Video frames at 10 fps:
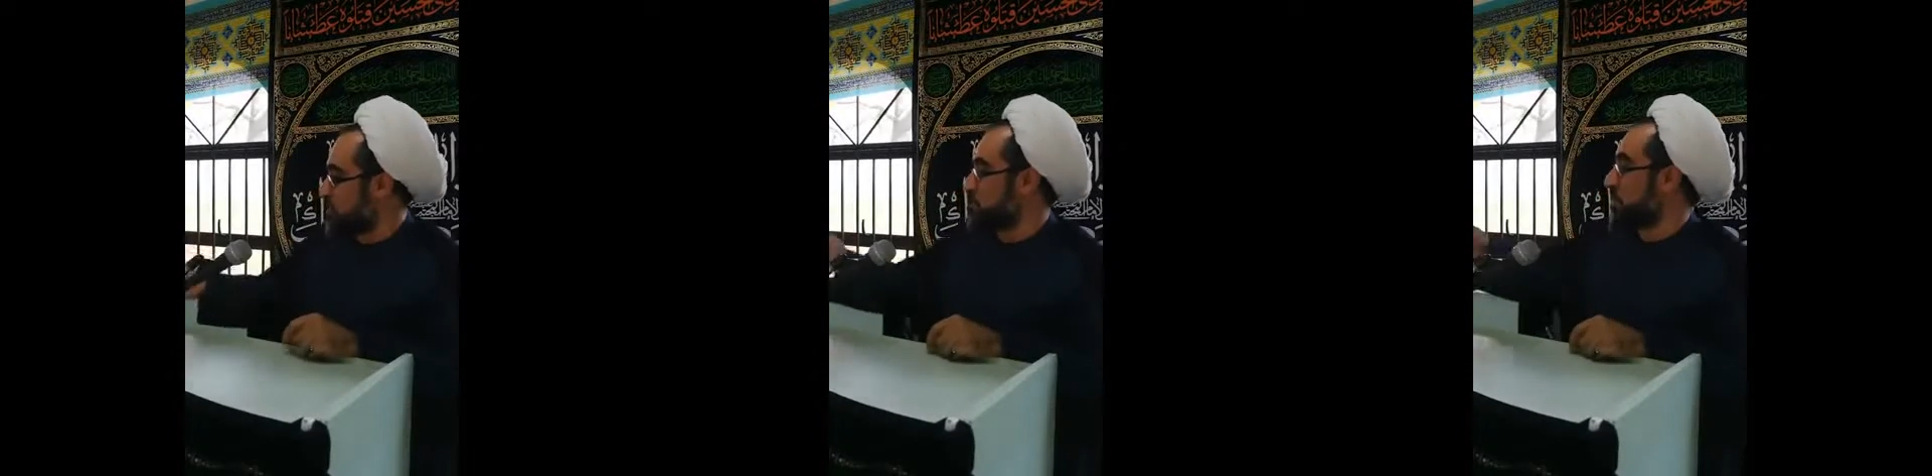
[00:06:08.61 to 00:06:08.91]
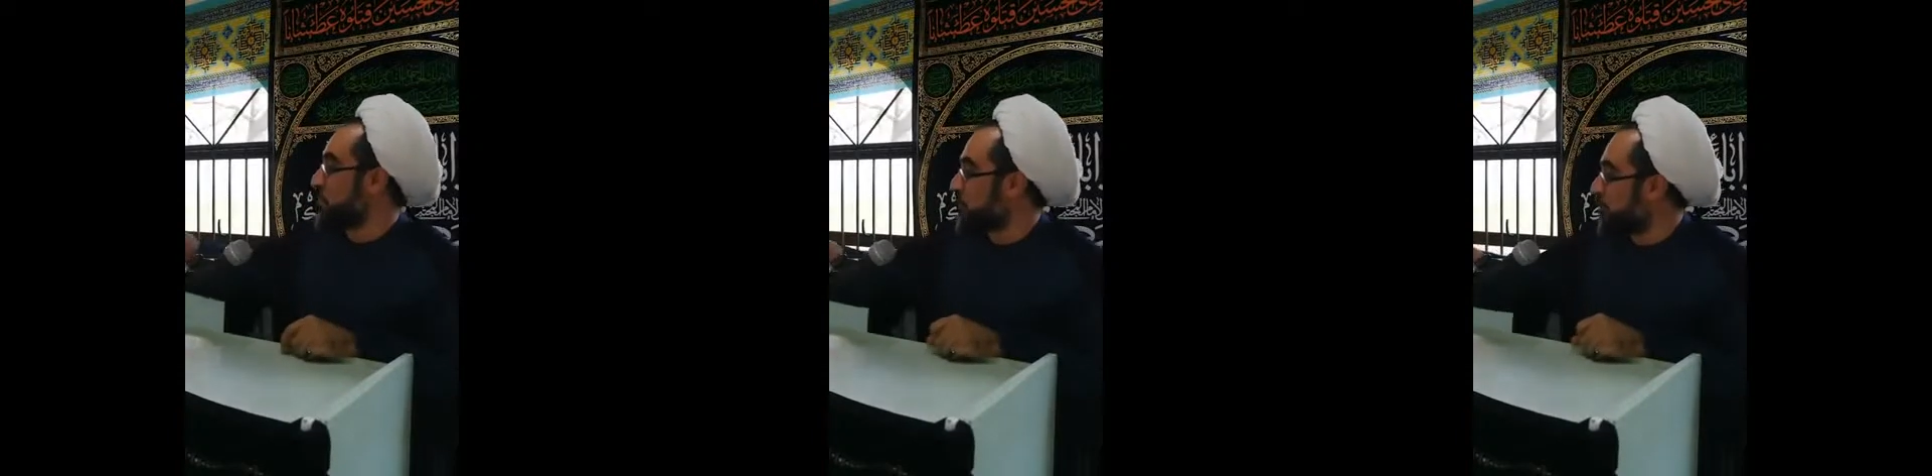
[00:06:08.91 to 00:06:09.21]
to
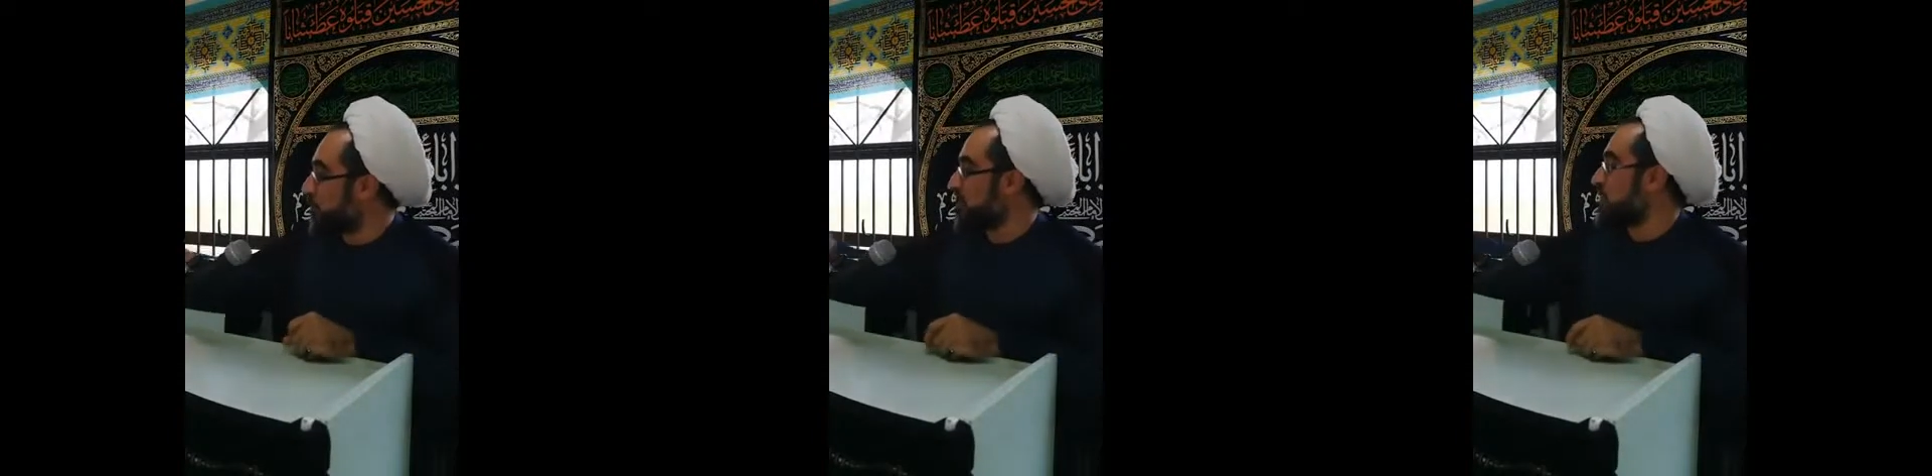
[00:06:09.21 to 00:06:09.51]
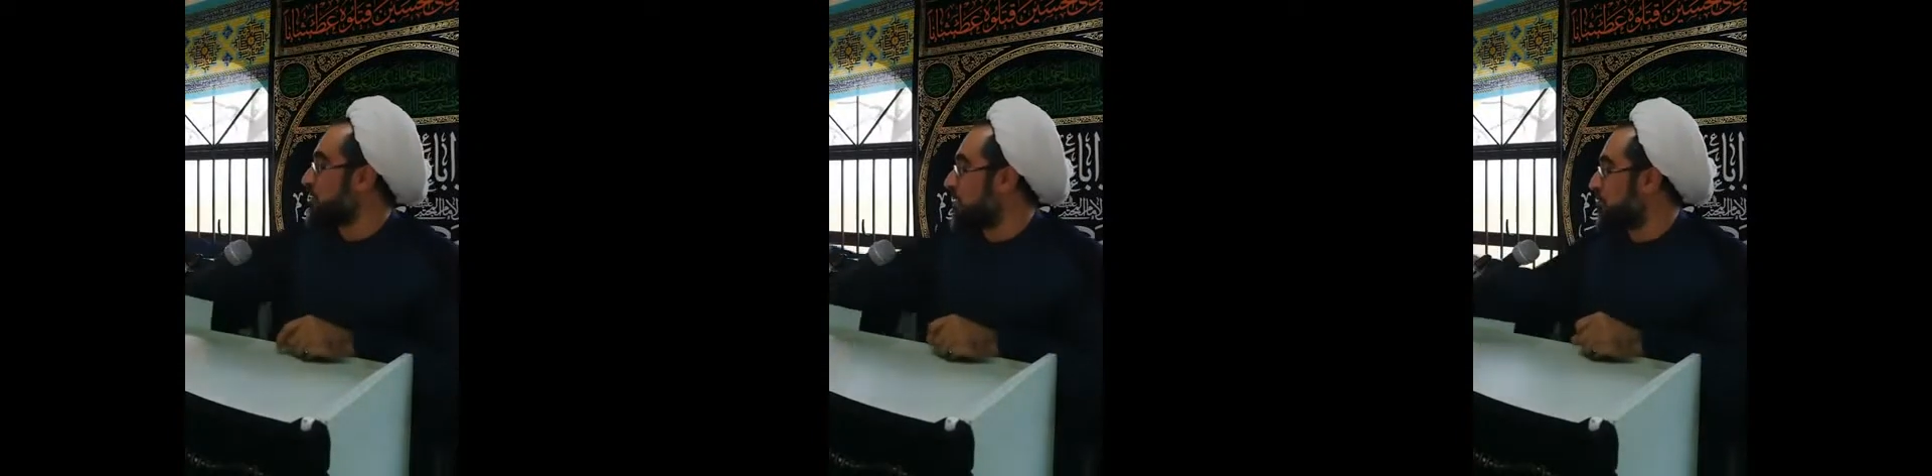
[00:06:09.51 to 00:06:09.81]
the truth
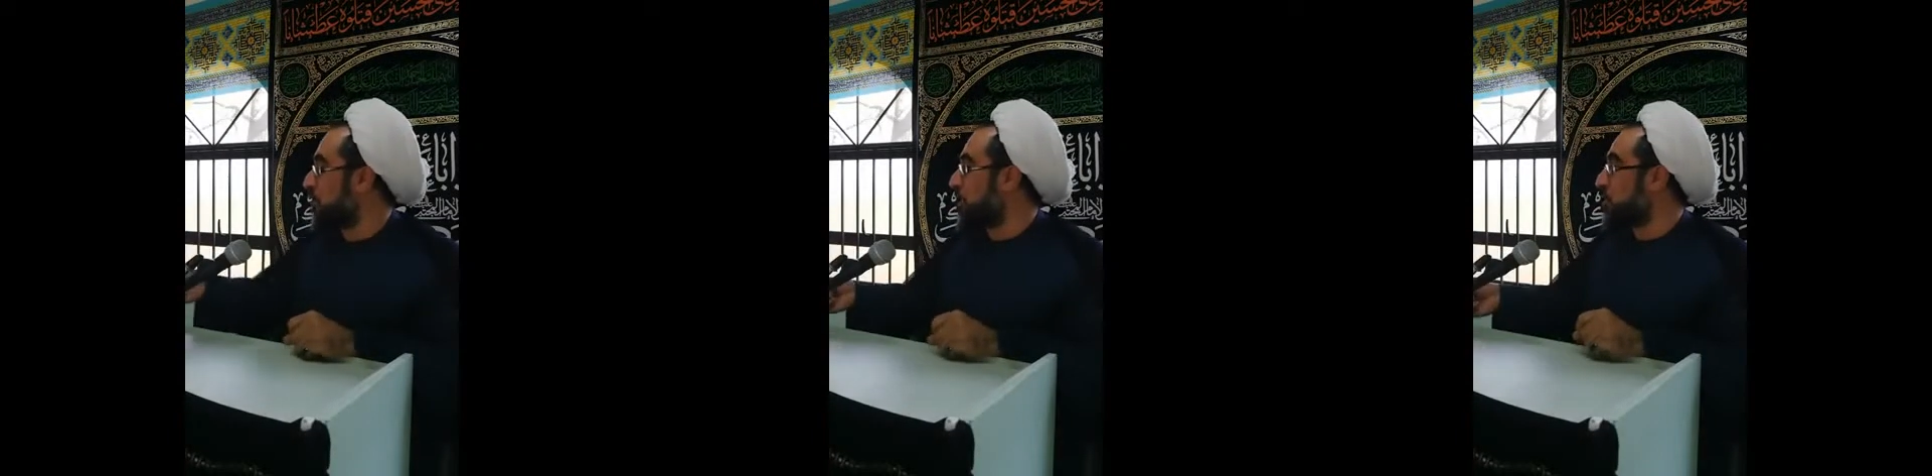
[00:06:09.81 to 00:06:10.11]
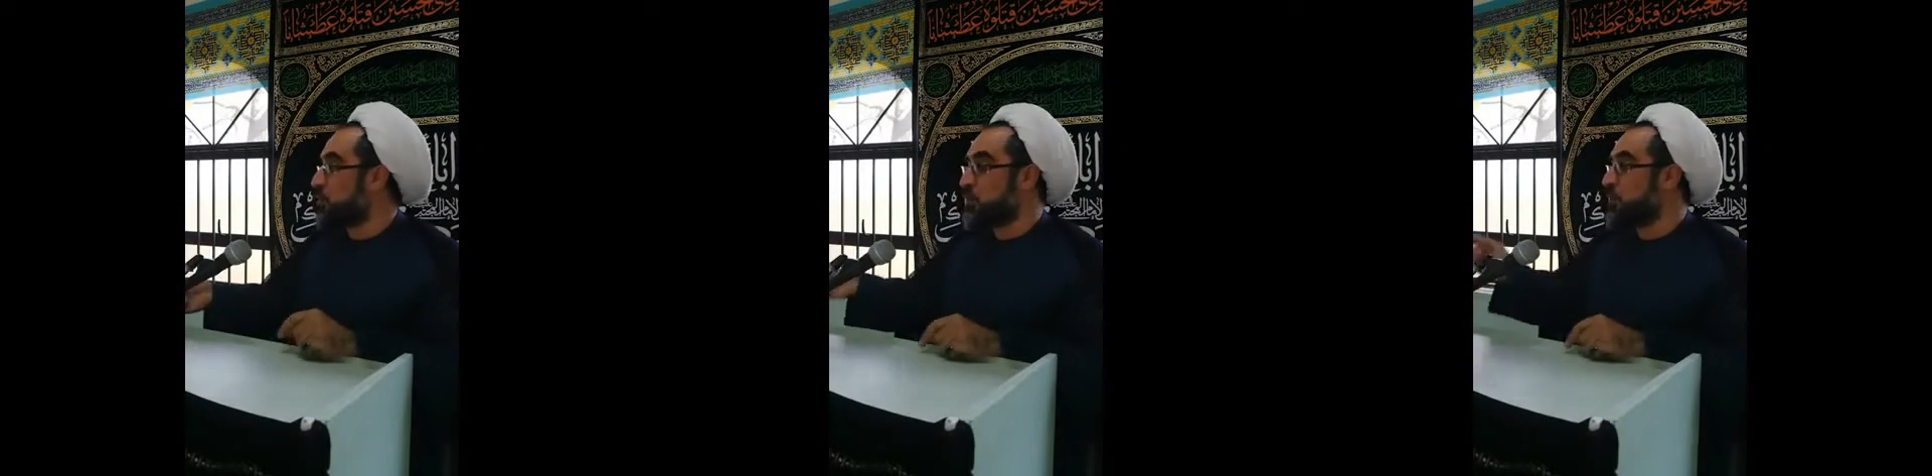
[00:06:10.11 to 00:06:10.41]
is the one
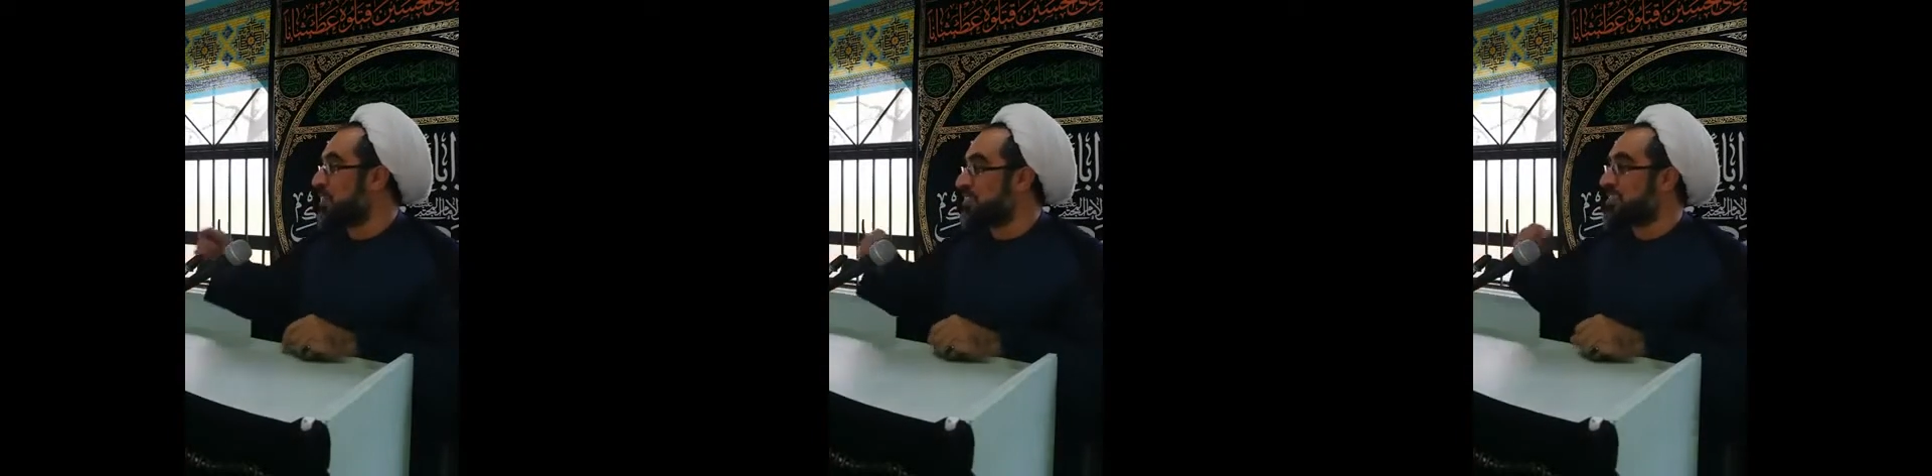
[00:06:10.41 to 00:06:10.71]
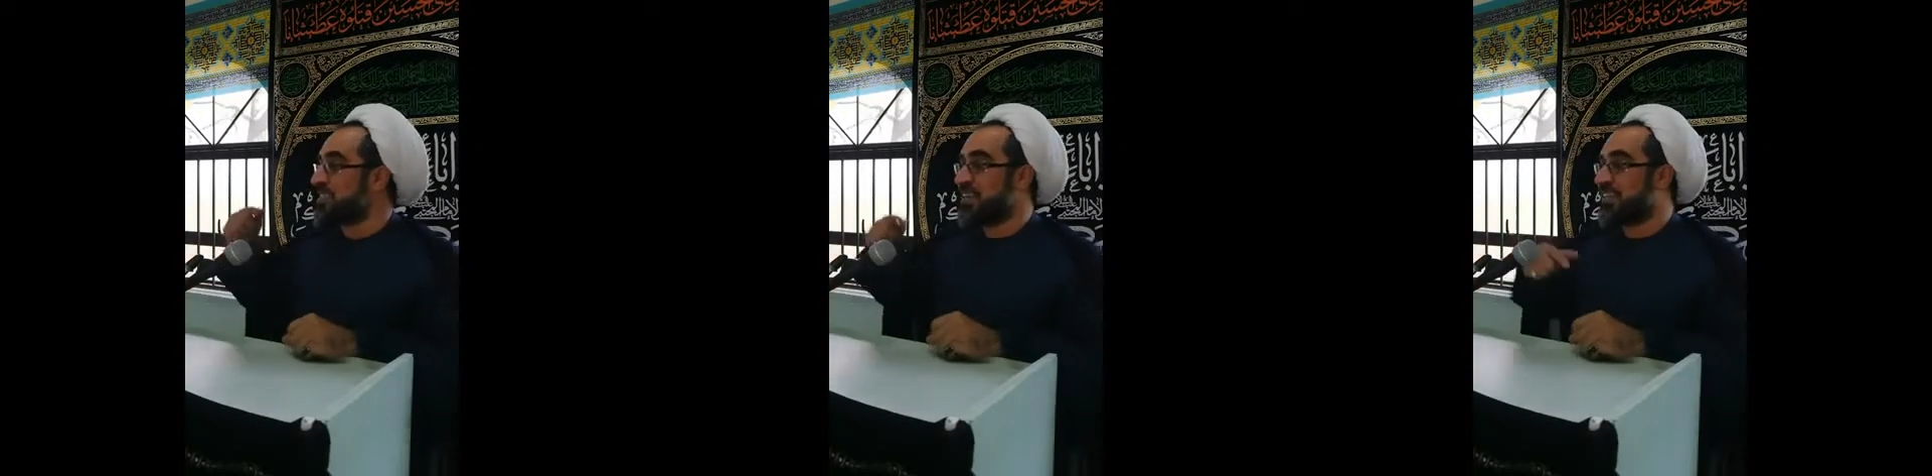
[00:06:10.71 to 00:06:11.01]
who has
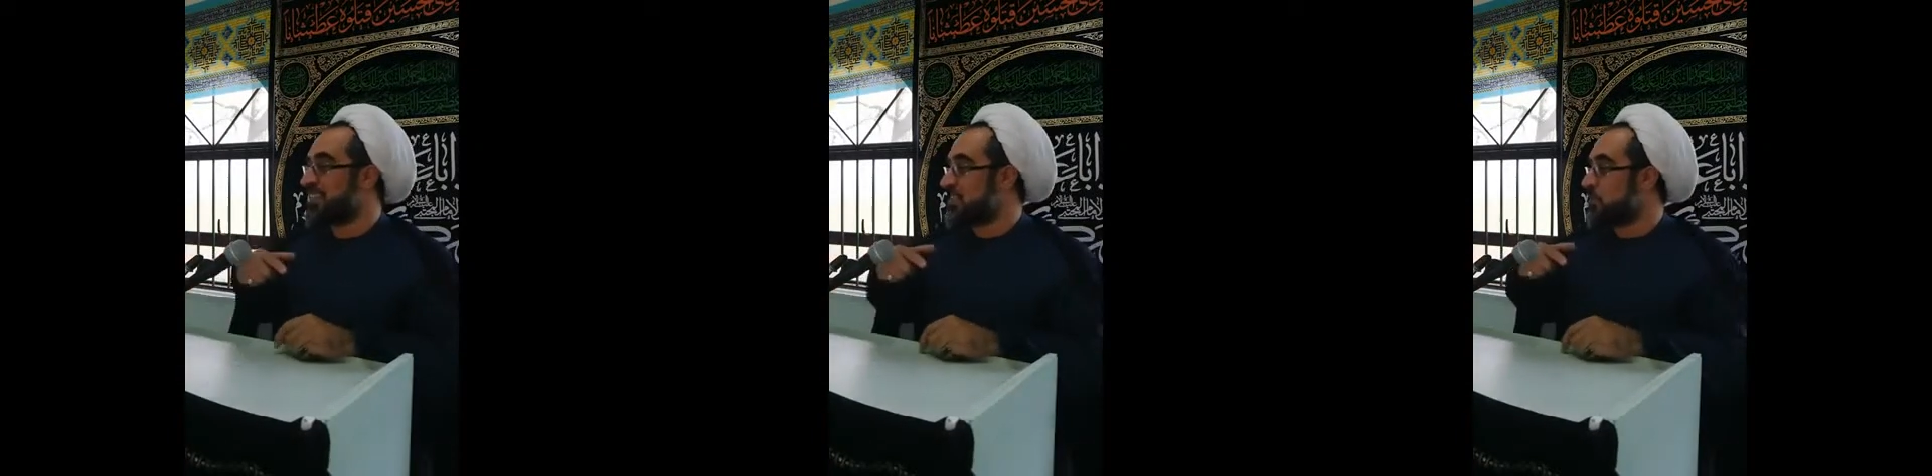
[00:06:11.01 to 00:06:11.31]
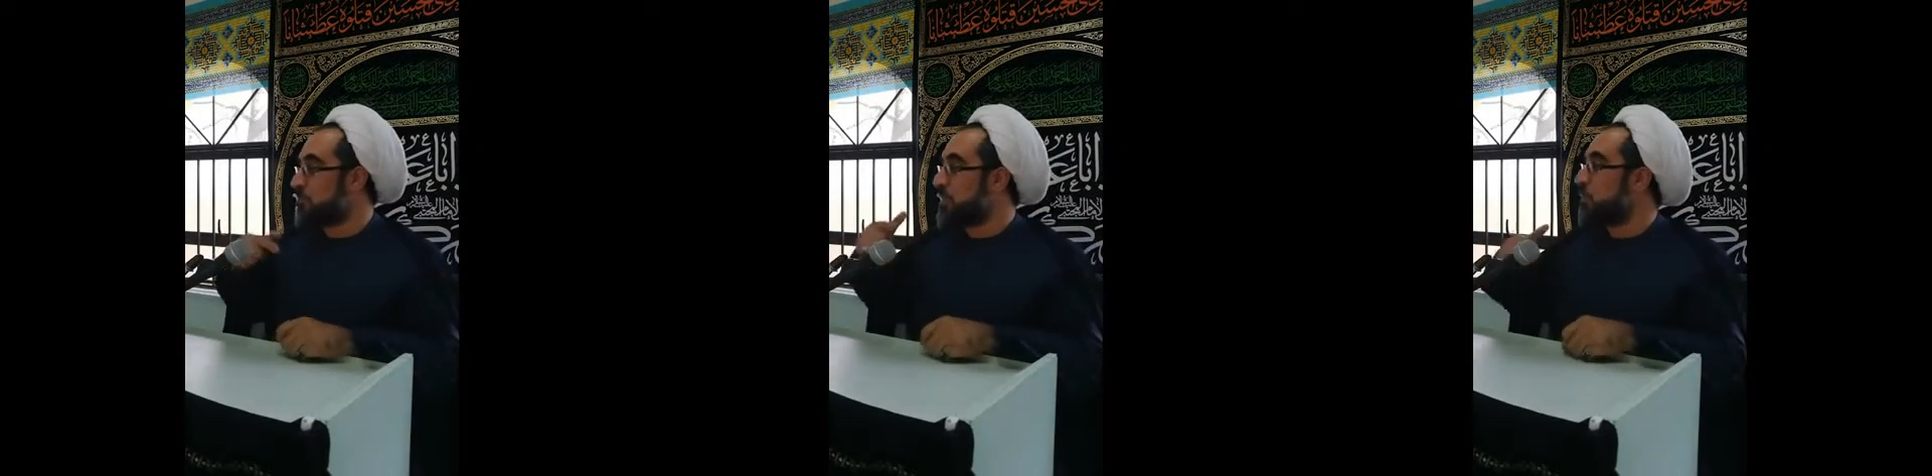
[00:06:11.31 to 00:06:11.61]

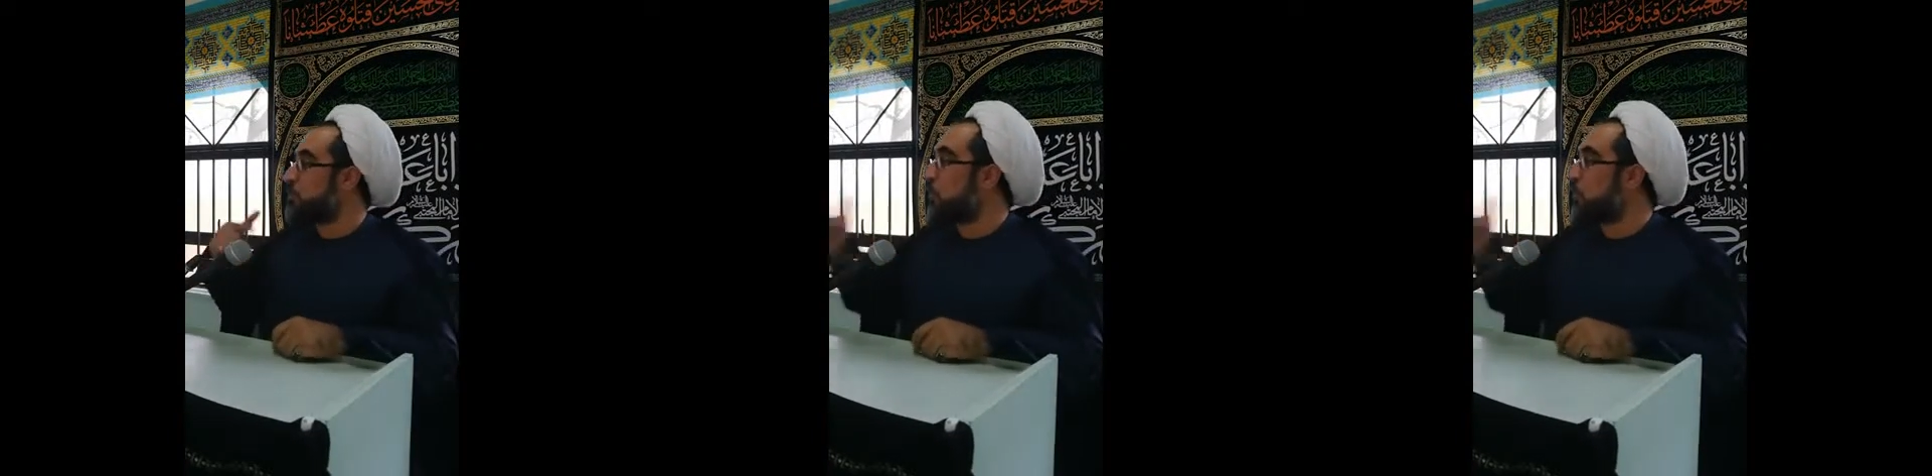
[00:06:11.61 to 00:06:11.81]
not been